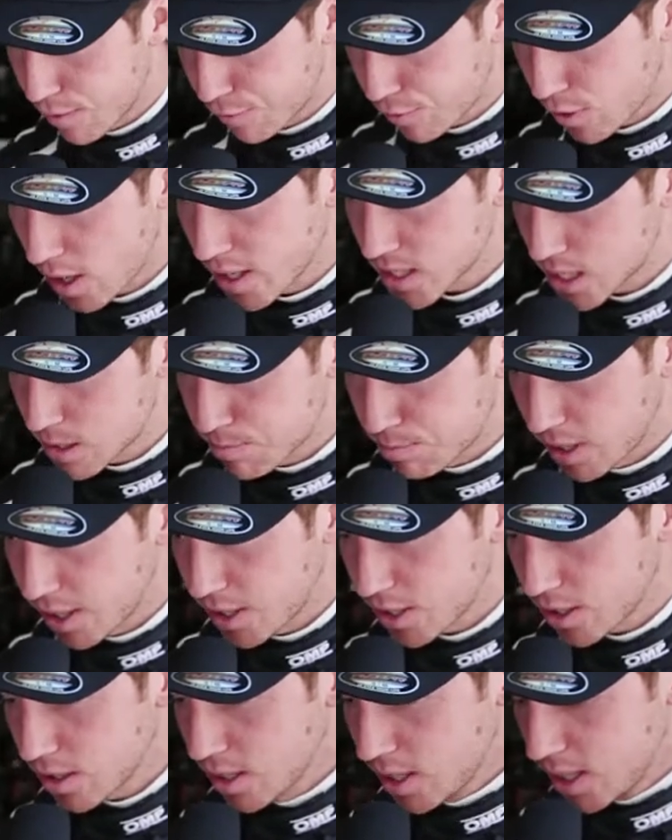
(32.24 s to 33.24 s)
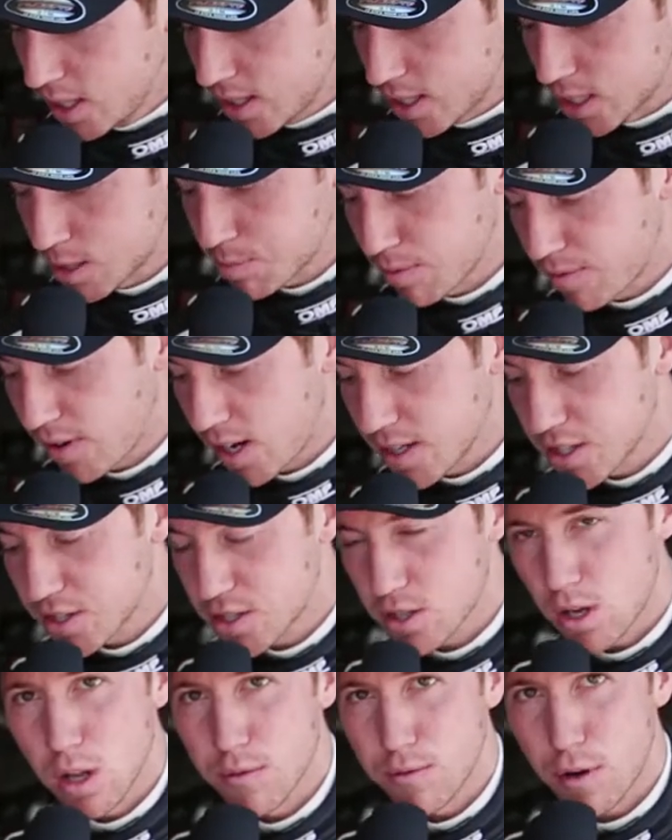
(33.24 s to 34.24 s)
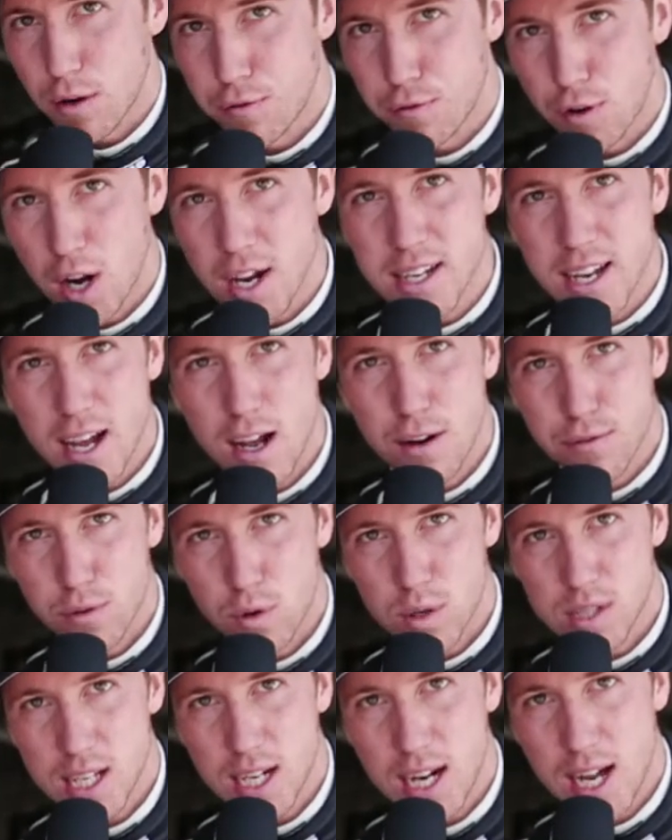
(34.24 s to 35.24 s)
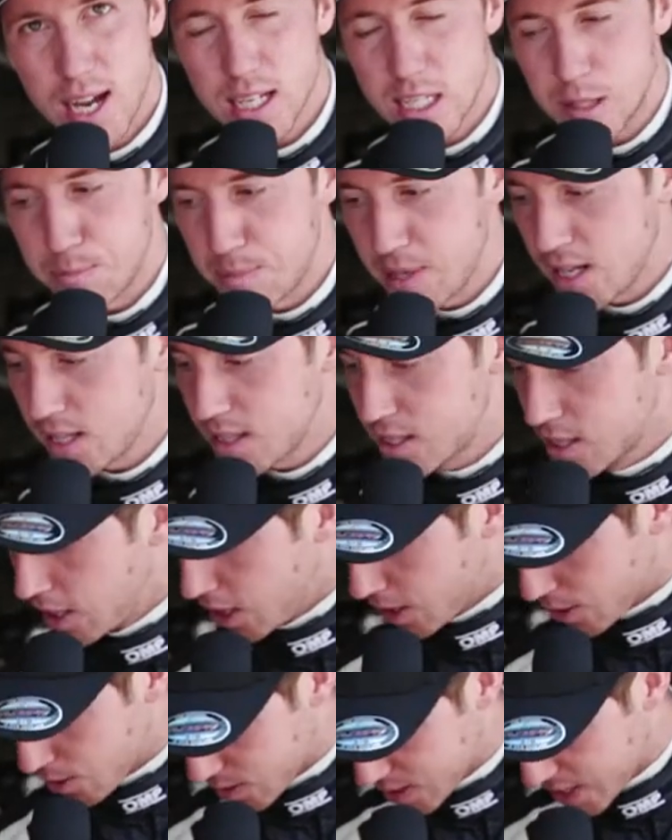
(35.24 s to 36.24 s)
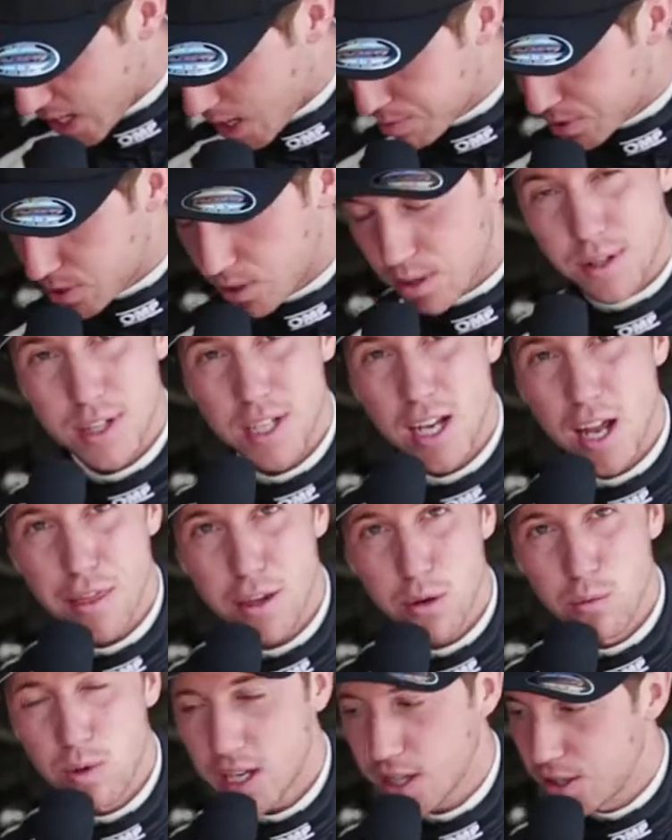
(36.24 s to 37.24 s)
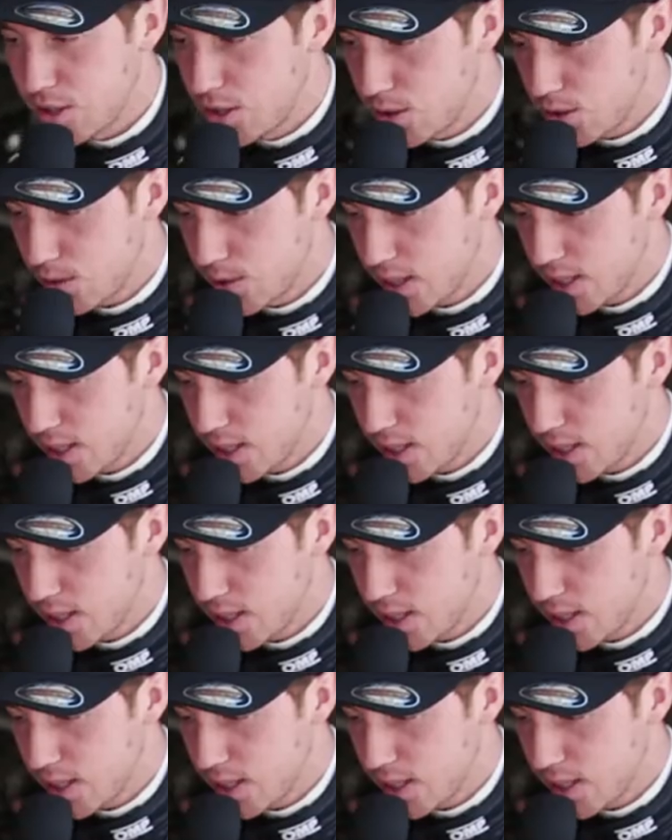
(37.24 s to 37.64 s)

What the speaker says: the front splitter. This provides us all of our front downforce at high speeds. There is absolutely nothing we can do to